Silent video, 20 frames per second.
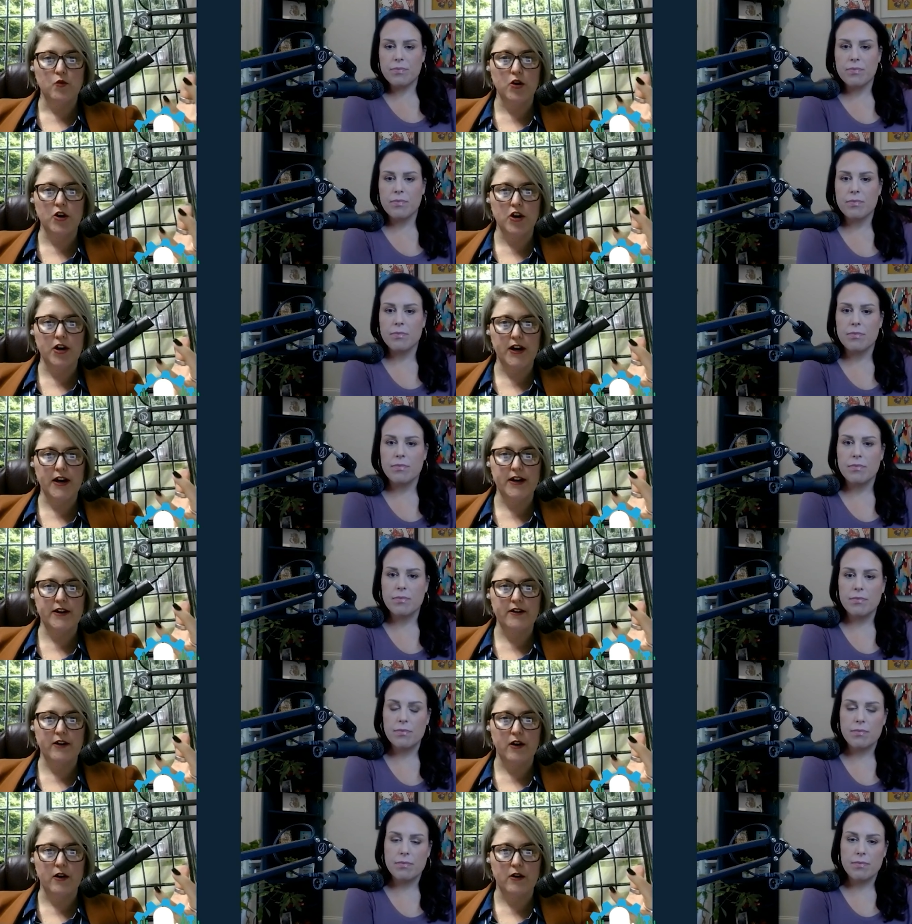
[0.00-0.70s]
Speaker 1: work
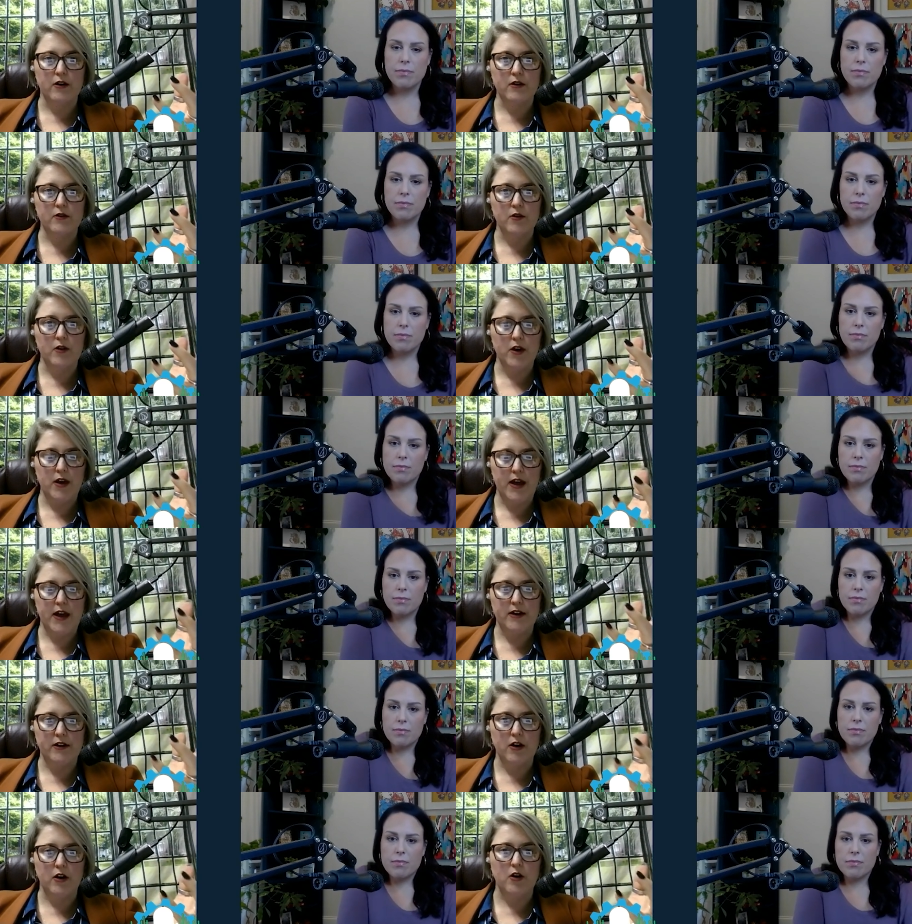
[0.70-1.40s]
and home
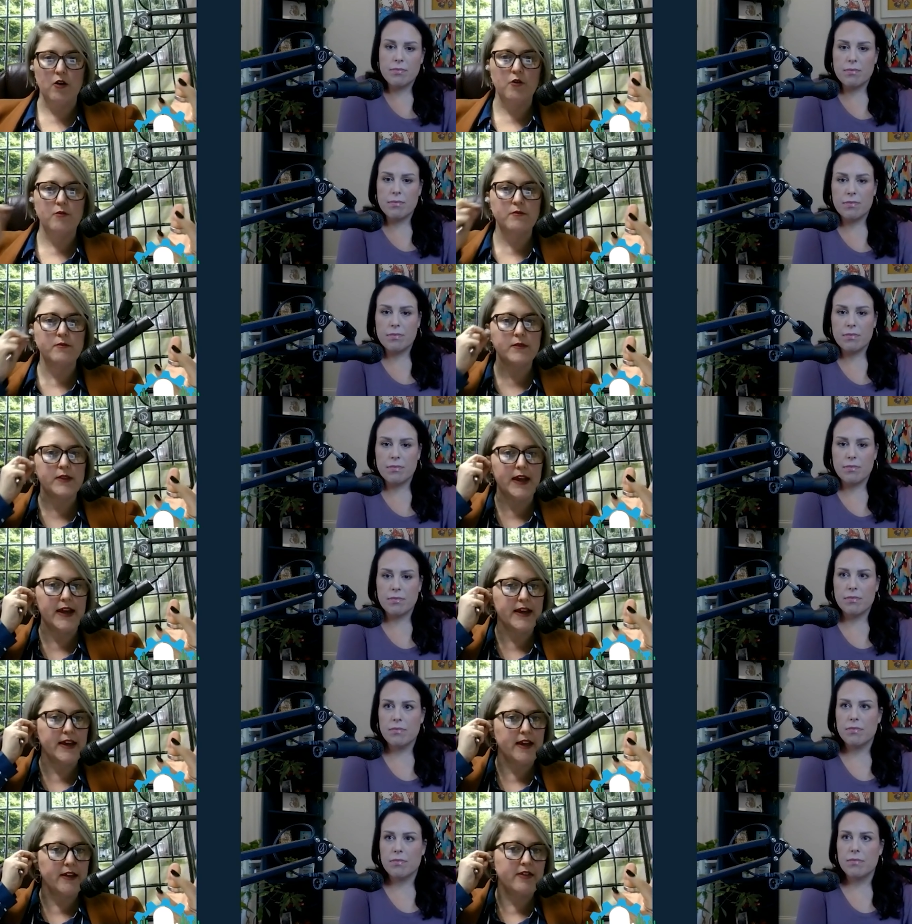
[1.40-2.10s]
and
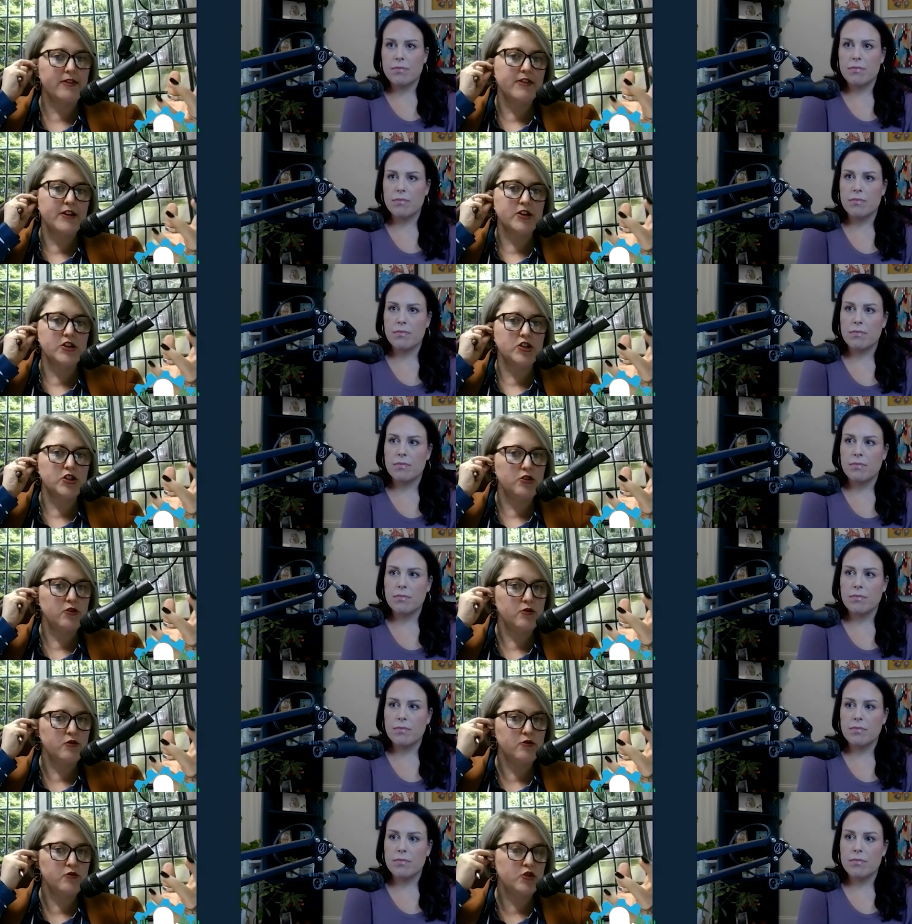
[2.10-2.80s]
home like the
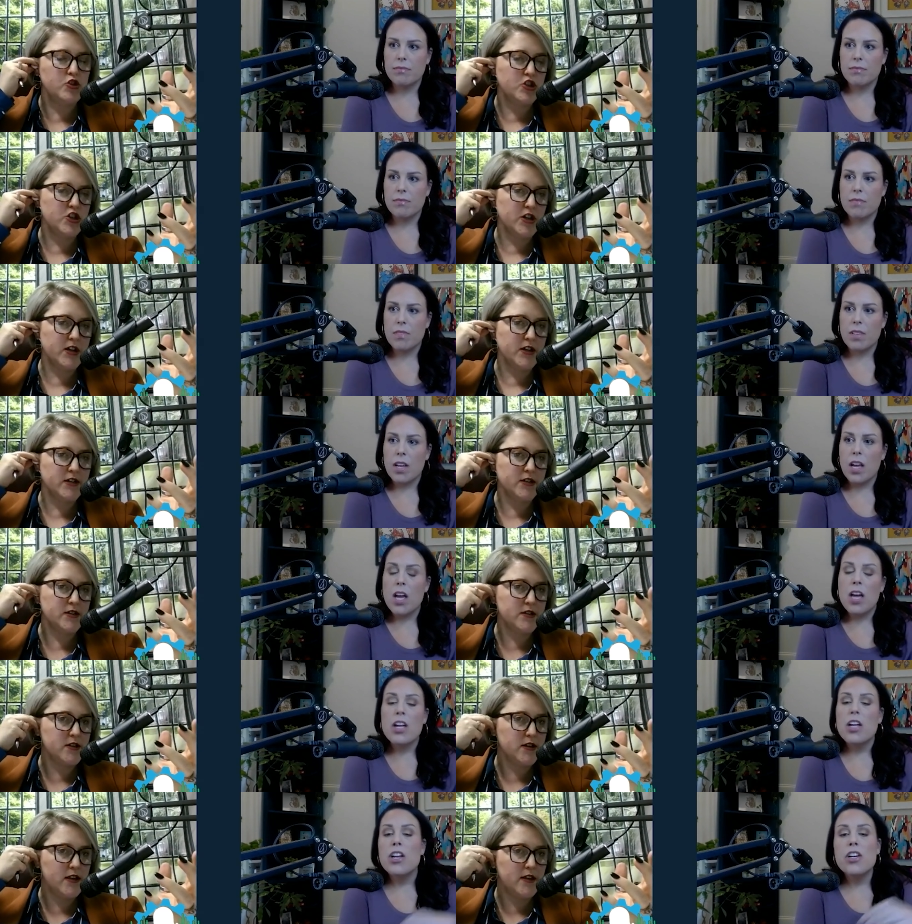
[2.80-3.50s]
two
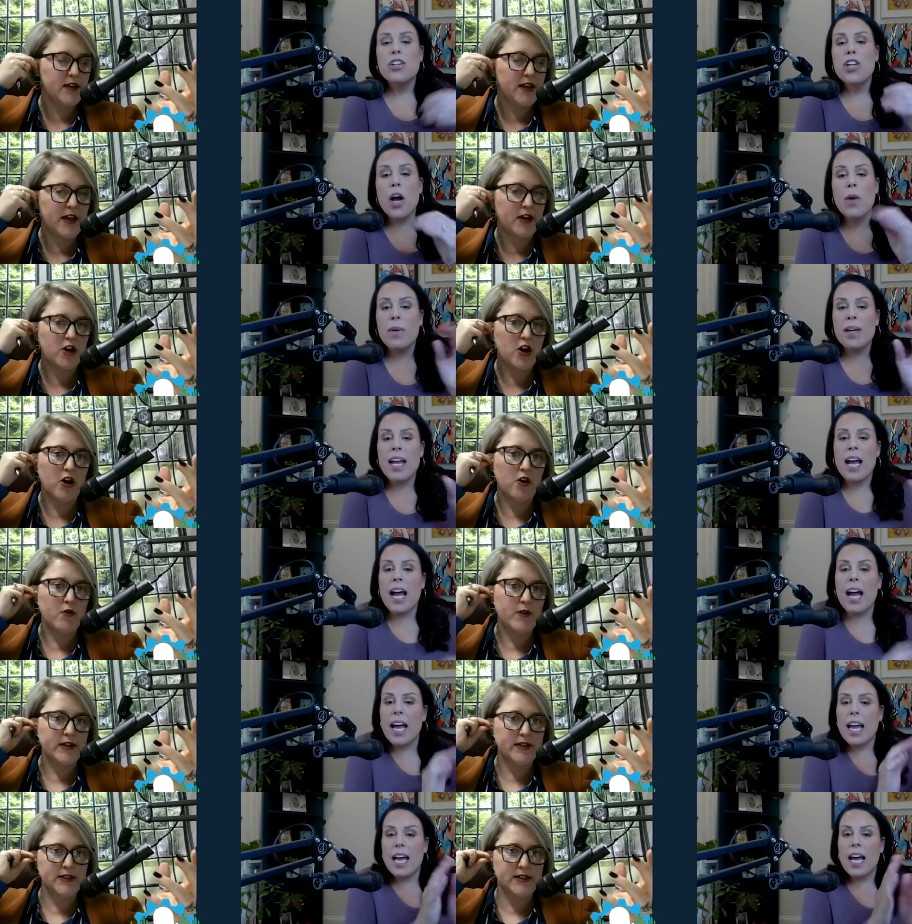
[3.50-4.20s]
just no and I,
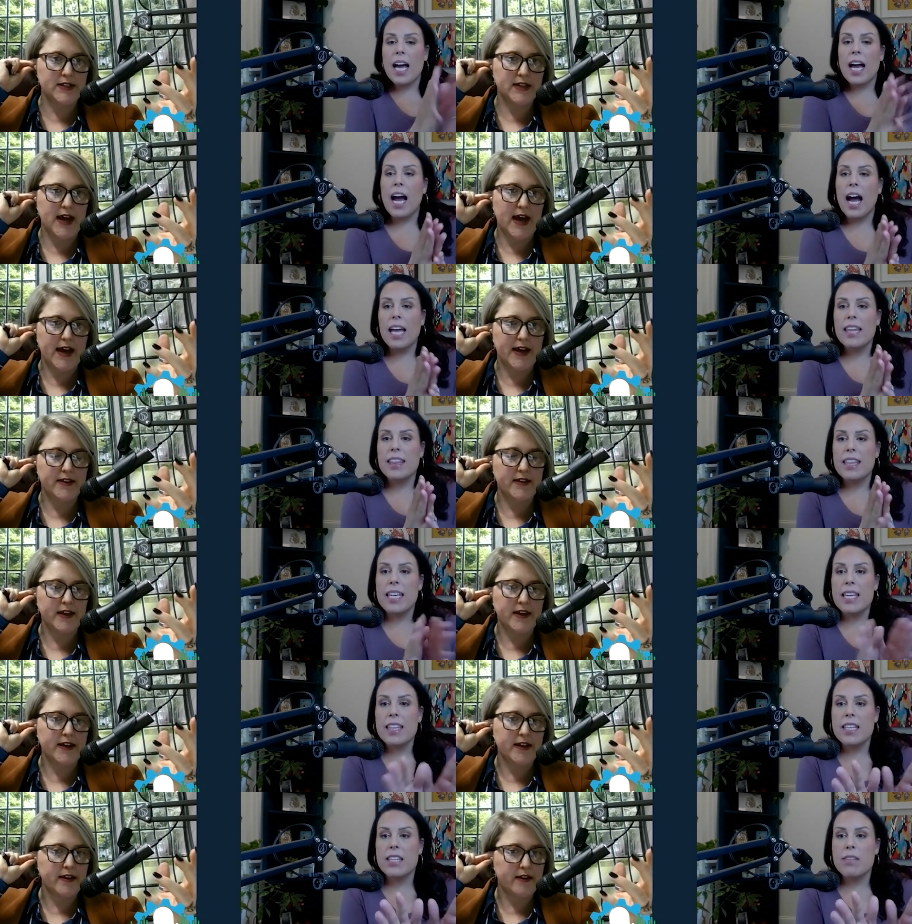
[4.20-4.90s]
I,
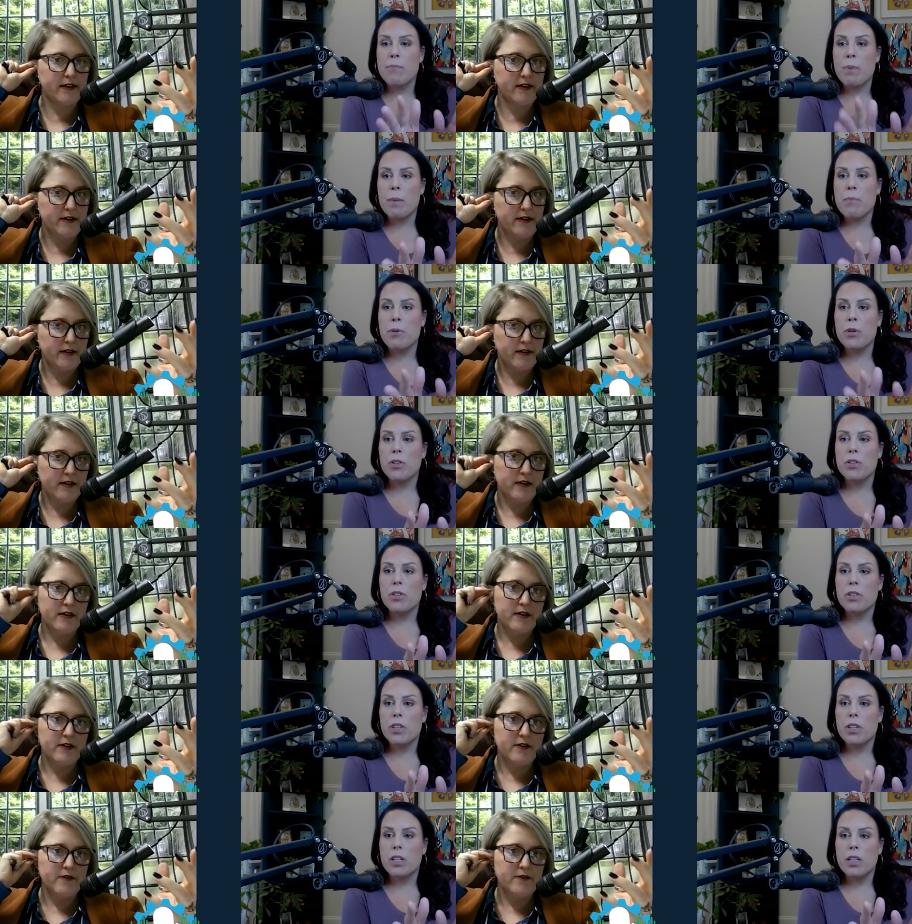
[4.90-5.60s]
think like, that
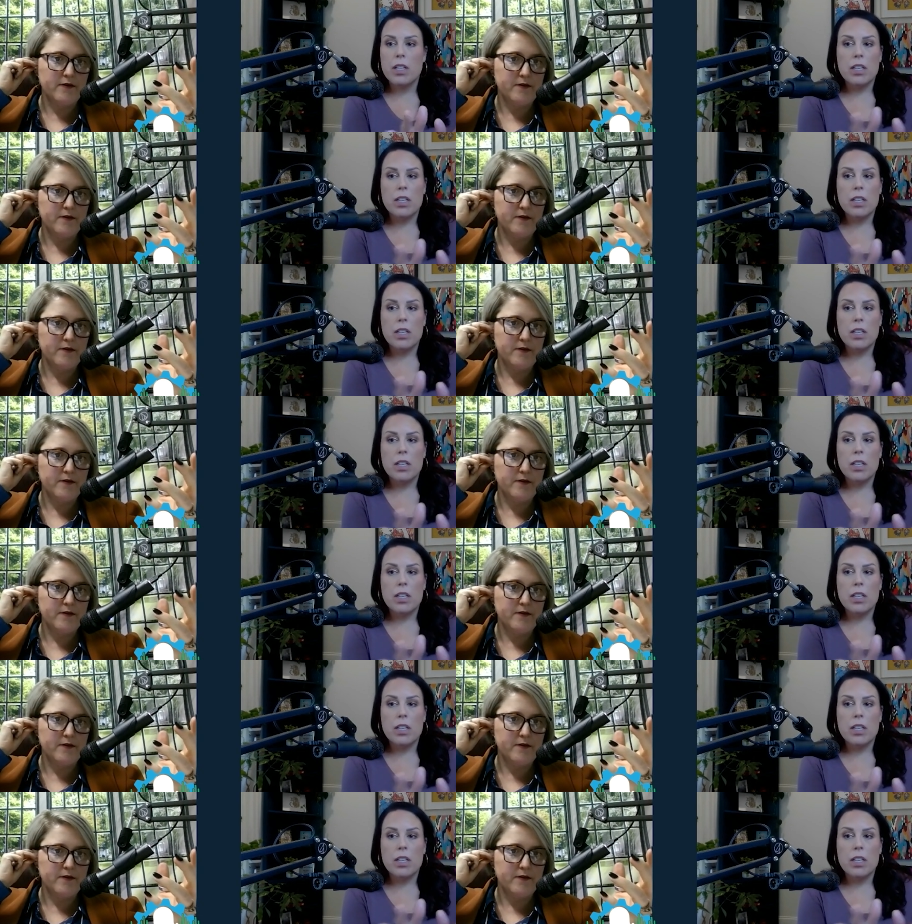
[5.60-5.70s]
Speaker 2: people